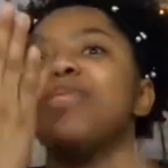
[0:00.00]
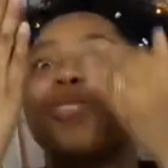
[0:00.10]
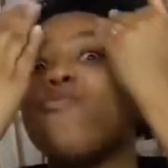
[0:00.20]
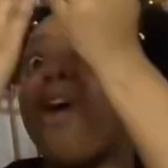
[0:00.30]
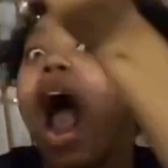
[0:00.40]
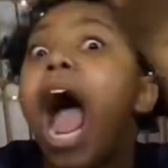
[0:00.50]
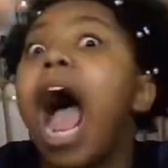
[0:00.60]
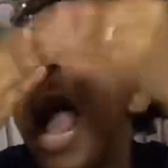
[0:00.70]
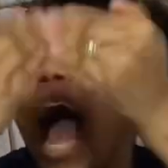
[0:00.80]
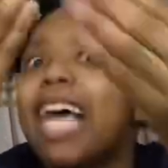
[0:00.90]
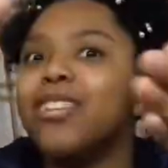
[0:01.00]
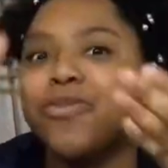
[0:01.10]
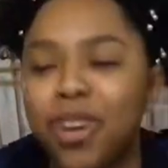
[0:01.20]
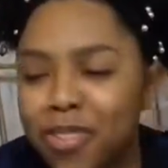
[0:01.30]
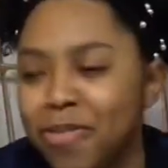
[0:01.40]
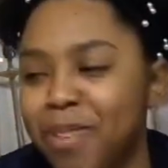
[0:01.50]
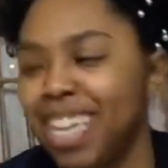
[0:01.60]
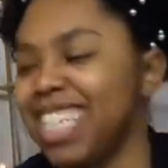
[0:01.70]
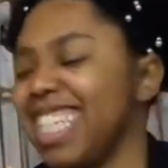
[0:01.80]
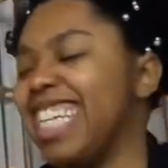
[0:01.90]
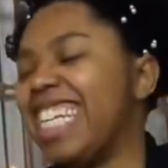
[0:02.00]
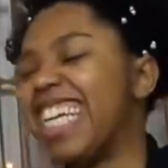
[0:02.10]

he was right in front of me.